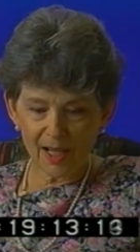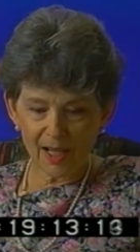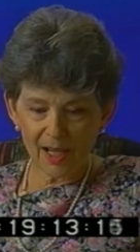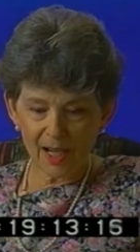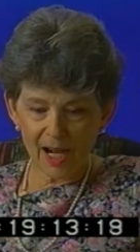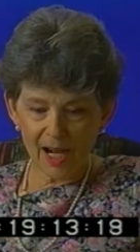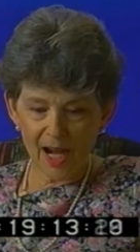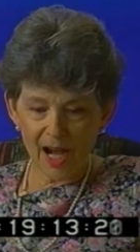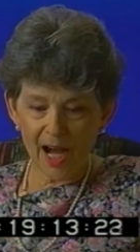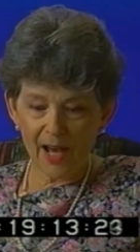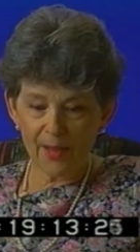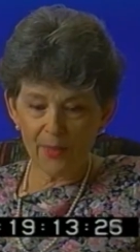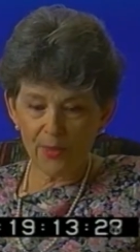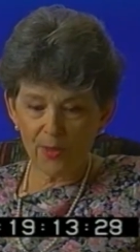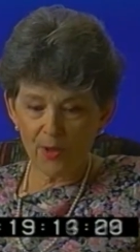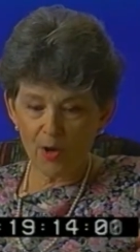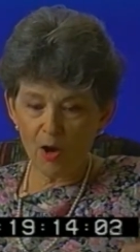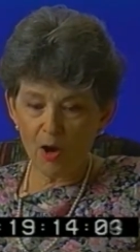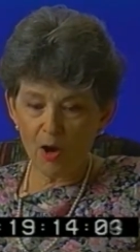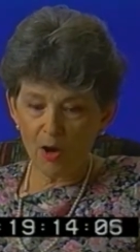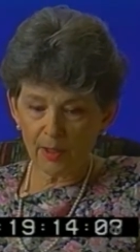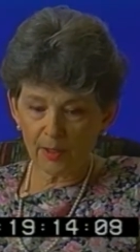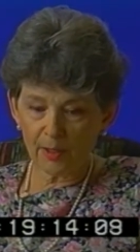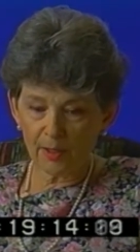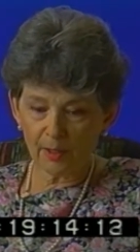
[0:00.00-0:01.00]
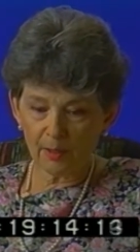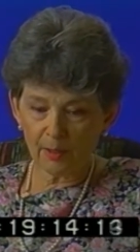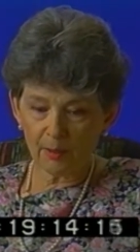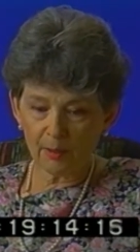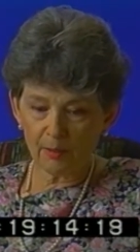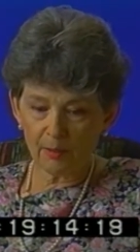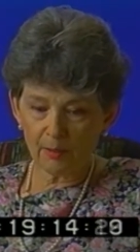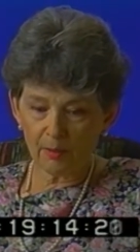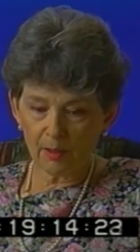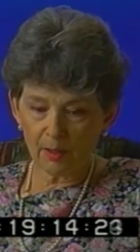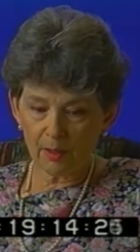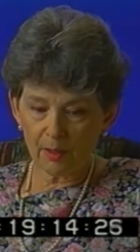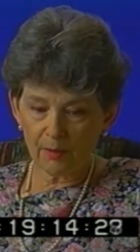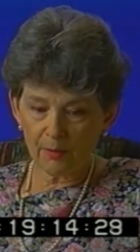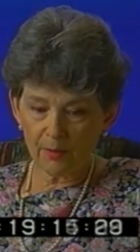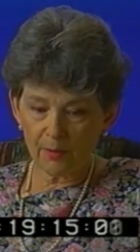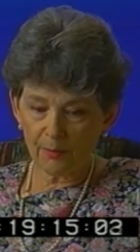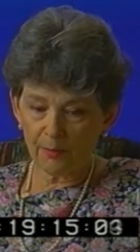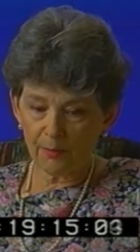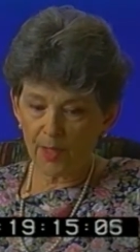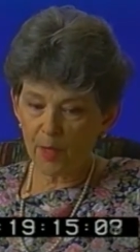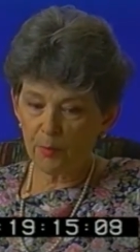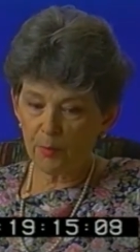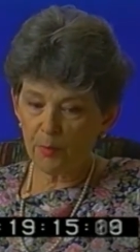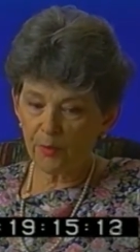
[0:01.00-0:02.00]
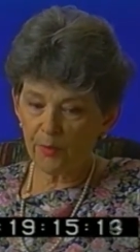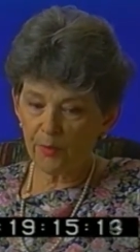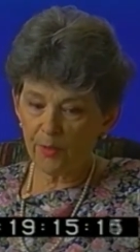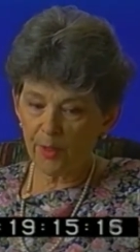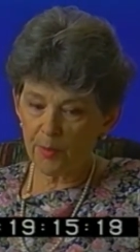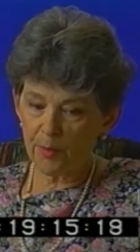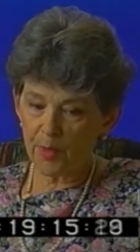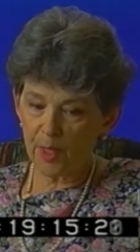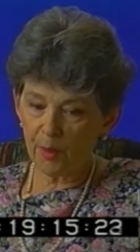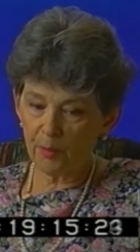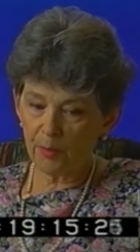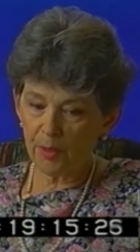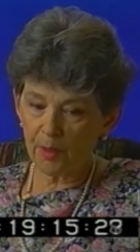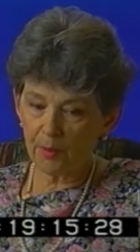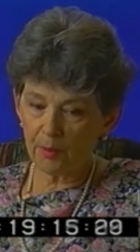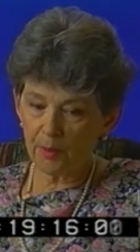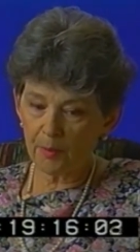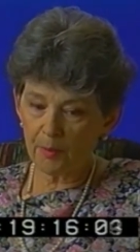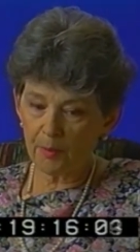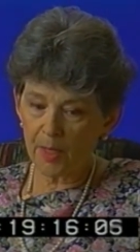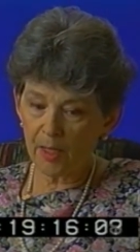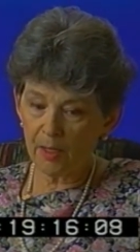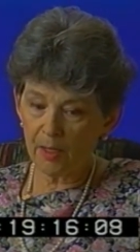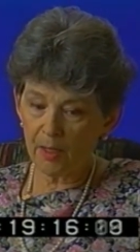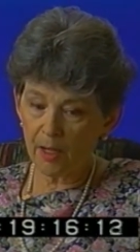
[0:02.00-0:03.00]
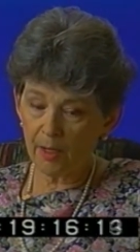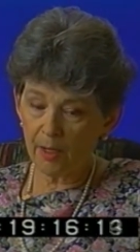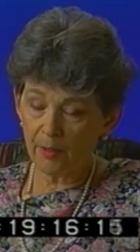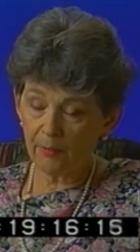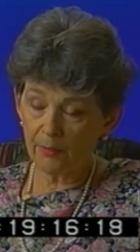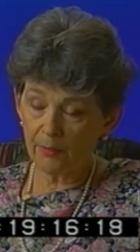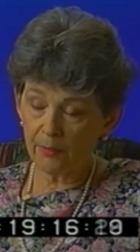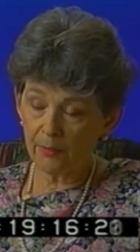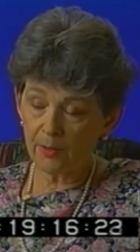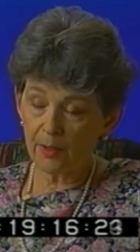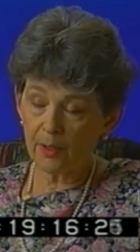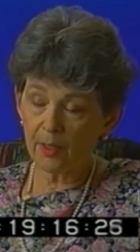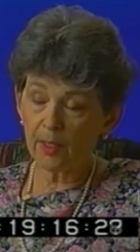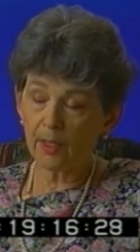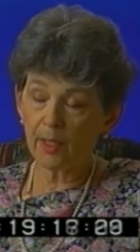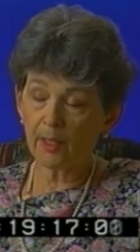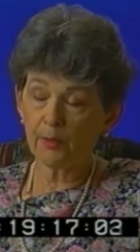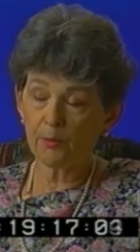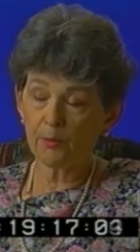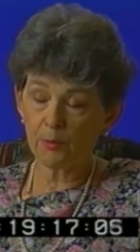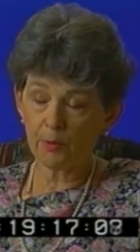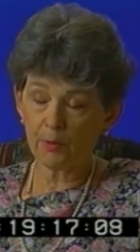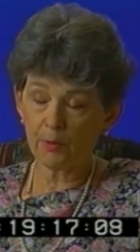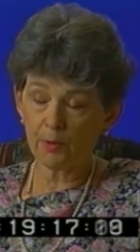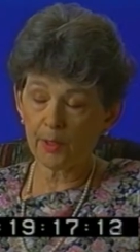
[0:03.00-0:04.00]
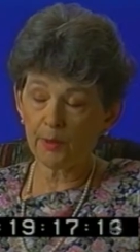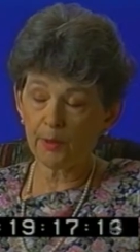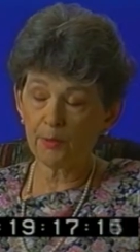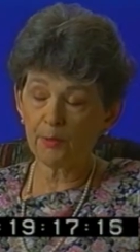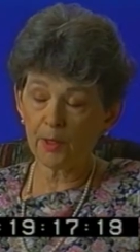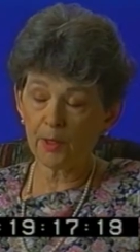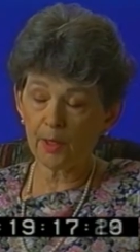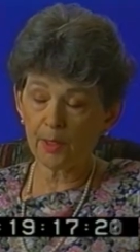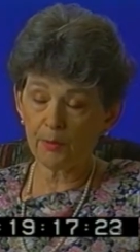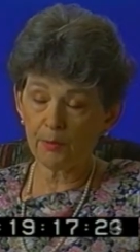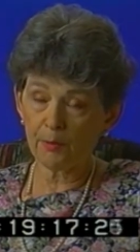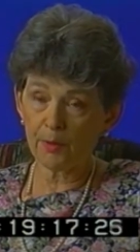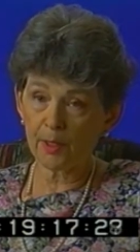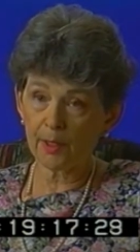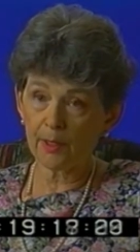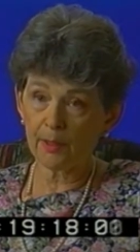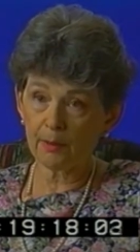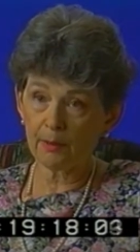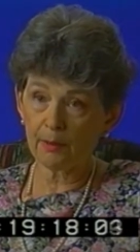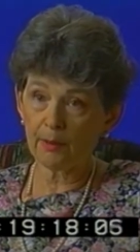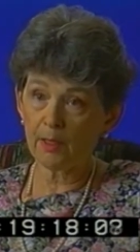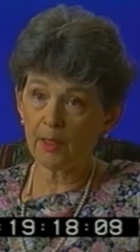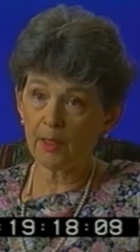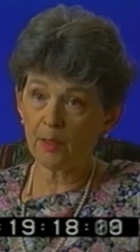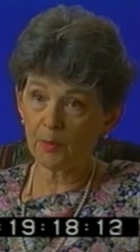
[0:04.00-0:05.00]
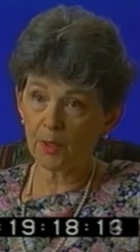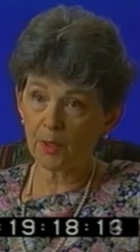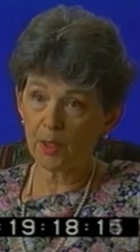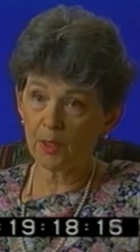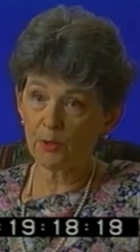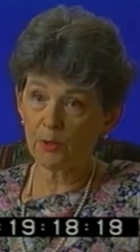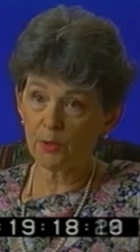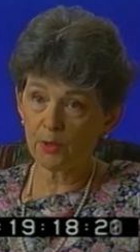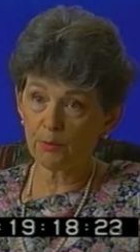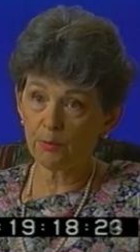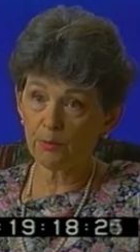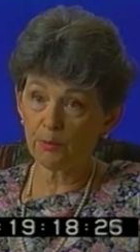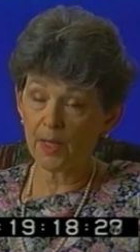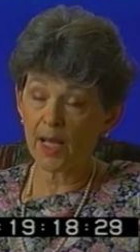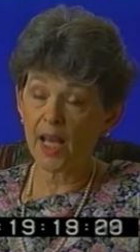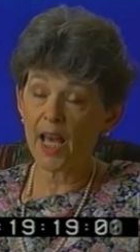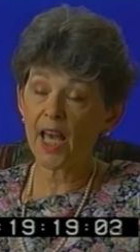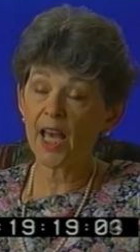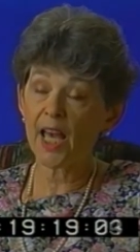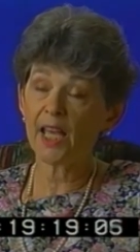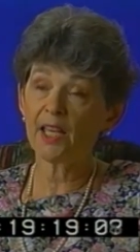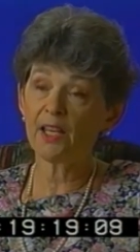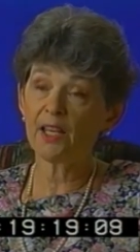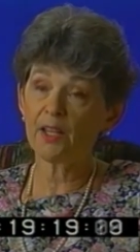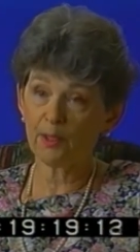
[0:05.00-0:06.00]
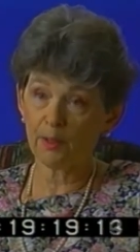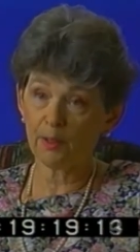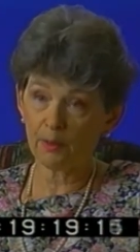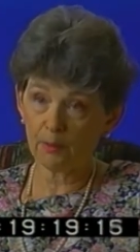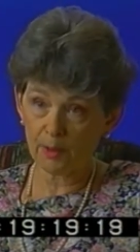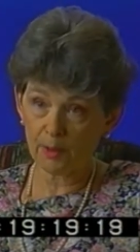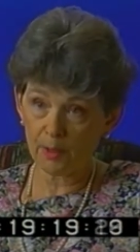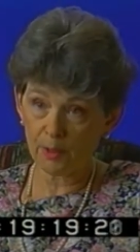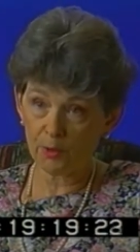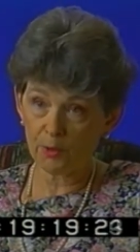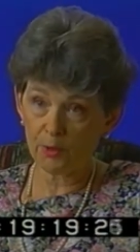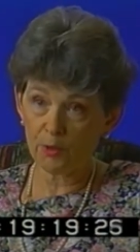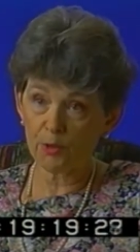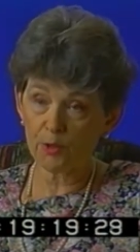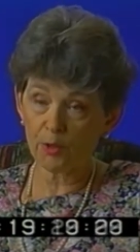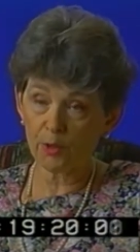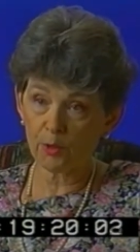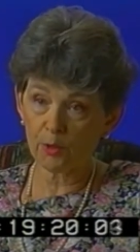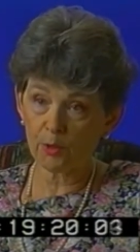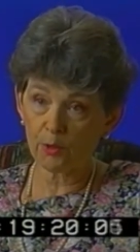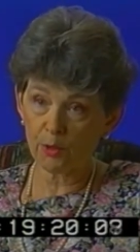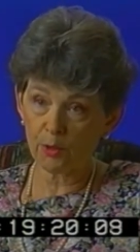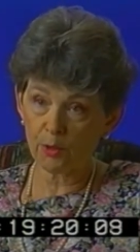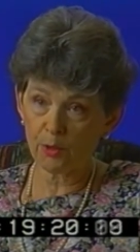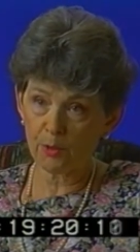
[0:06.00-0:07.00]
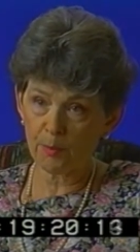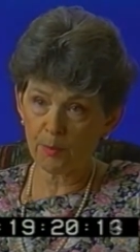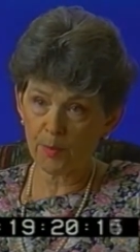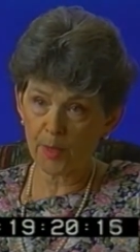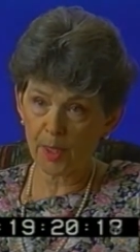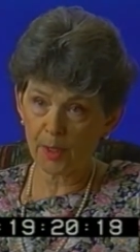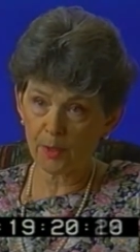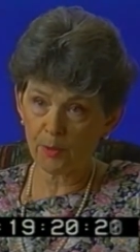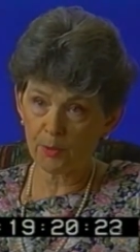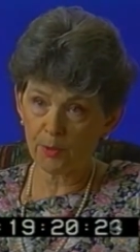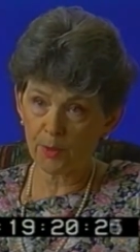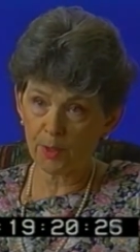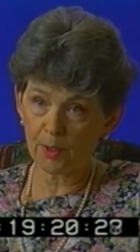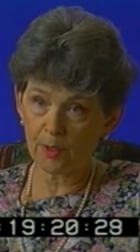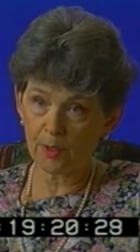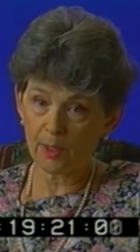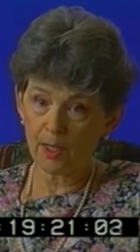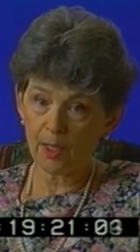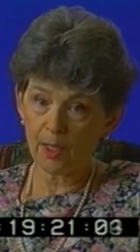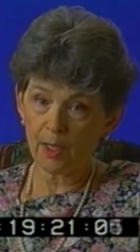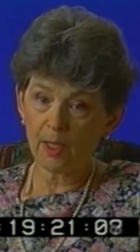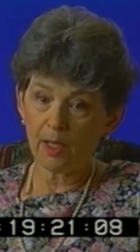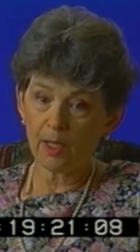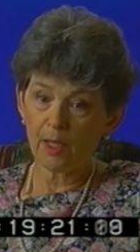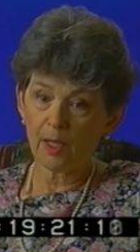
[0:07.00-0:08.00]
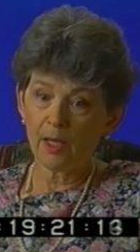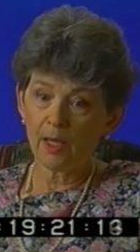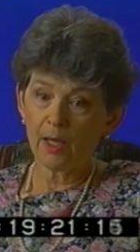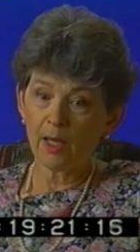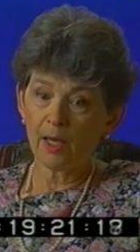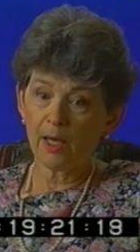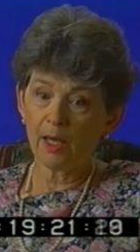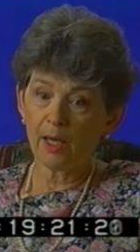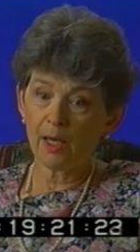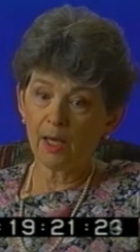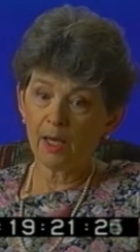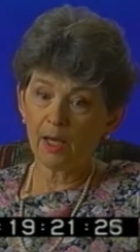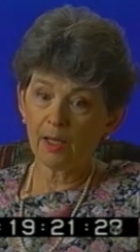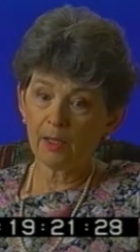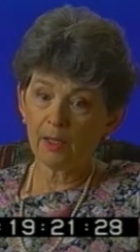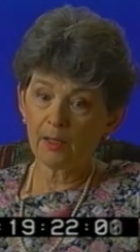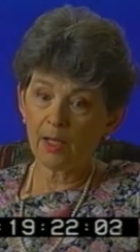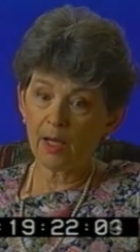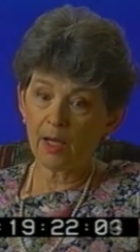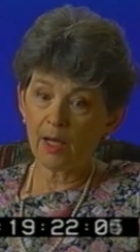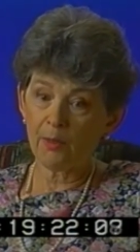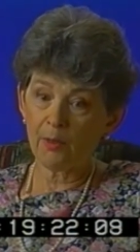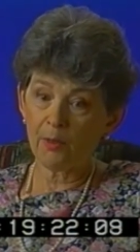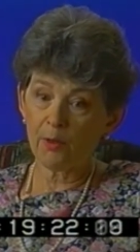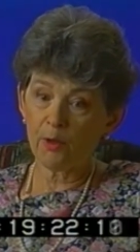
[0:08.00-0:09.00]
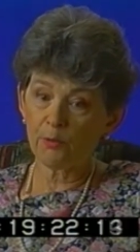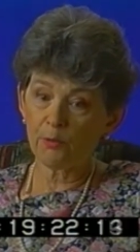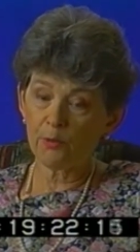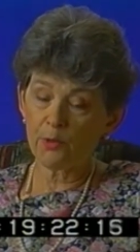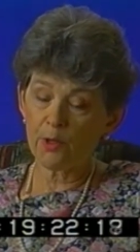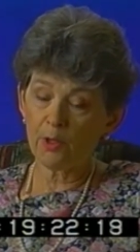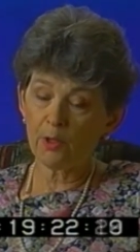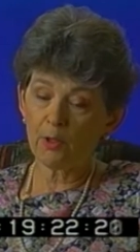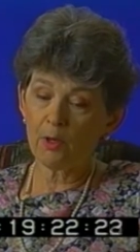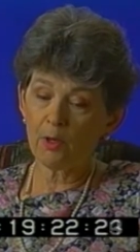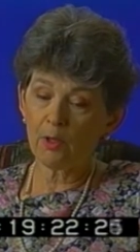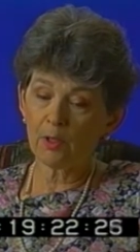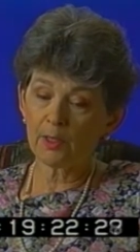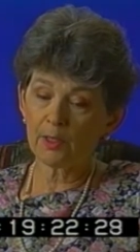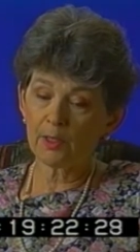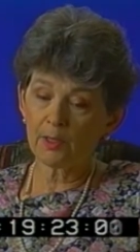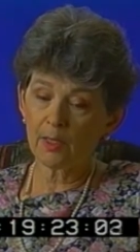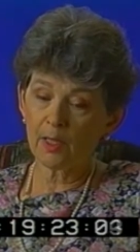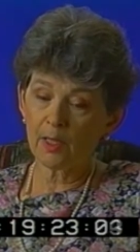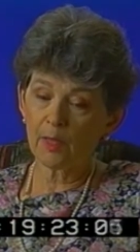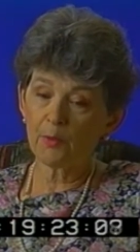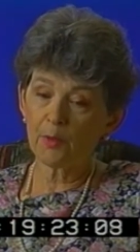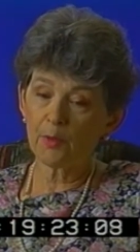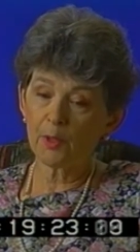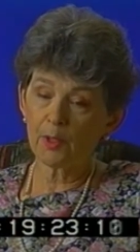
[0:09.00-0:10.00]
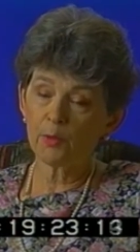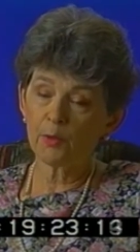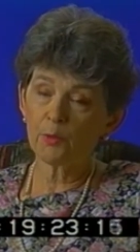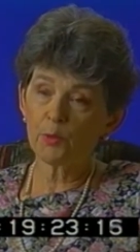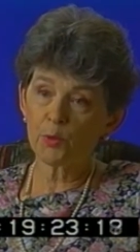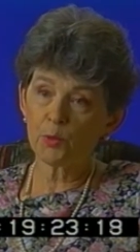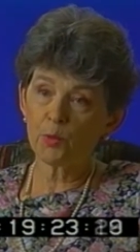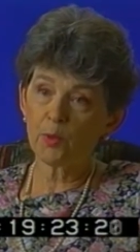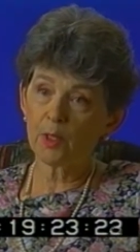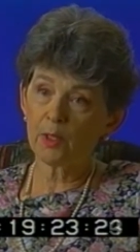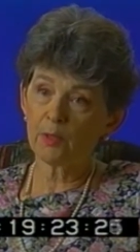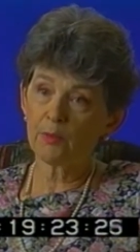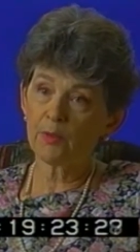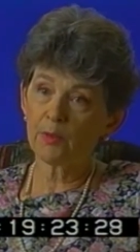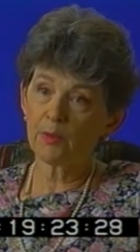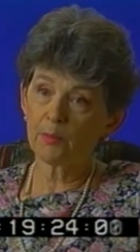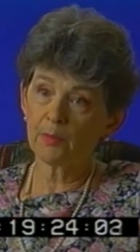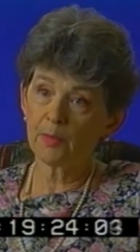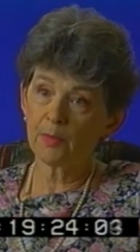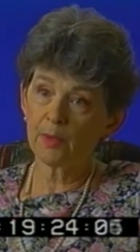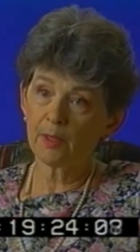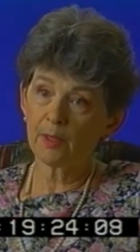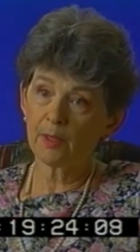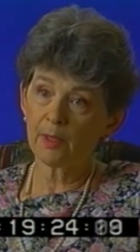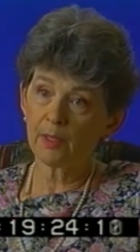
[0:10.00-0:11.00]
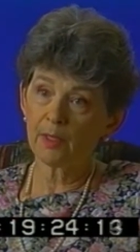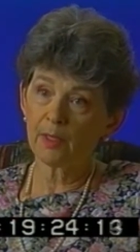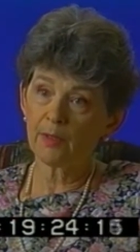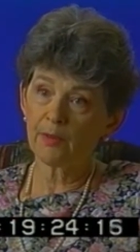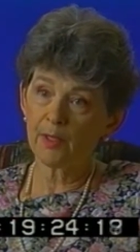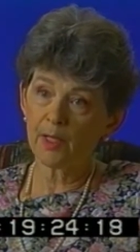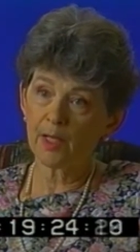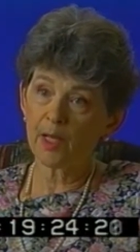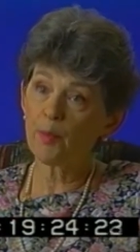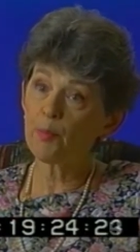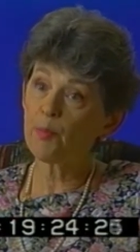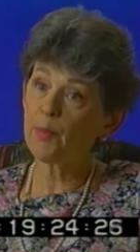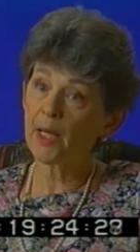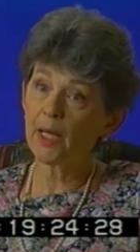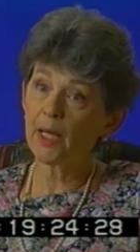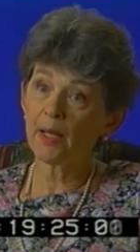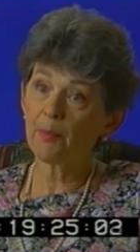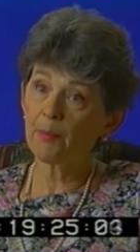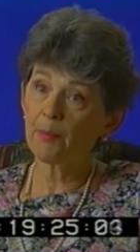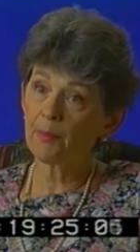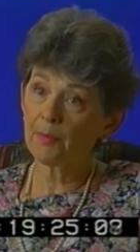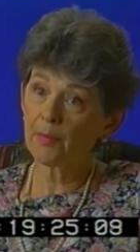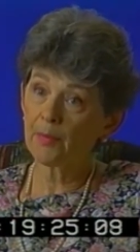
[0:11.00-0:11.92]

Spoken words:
I thought, there have not been very many people in my life that I have really, really, really come close to hating and using the term hatred. And I thought for the longest time that he was one of them. And then I met him